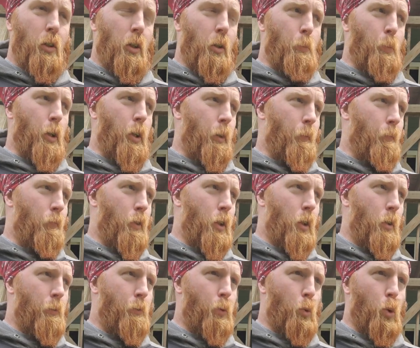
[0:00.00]
But
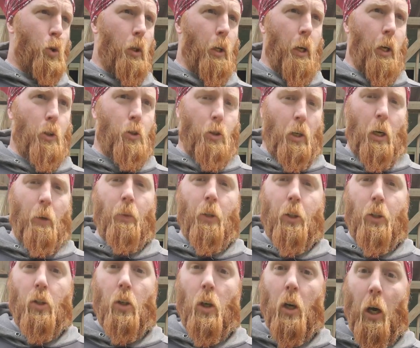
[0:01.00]
for a
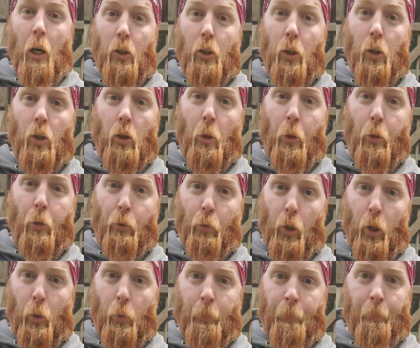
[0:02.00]
javelin you're actually going to
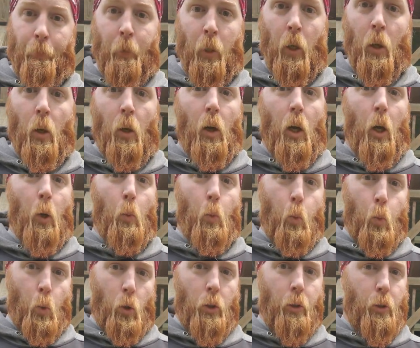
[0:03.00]
throw, I
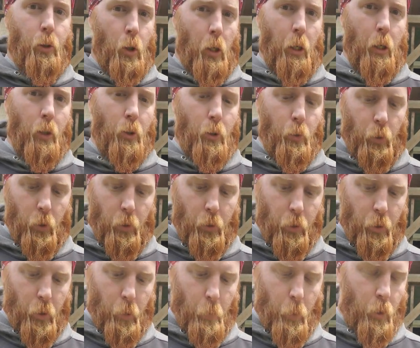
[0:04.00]
would try and do this
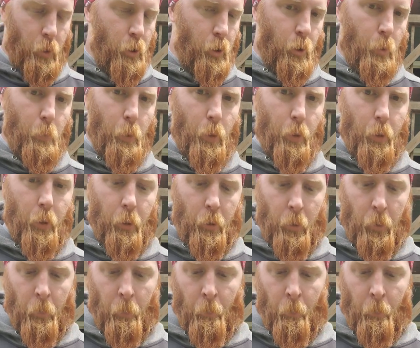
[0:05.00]
to the best of your abilities.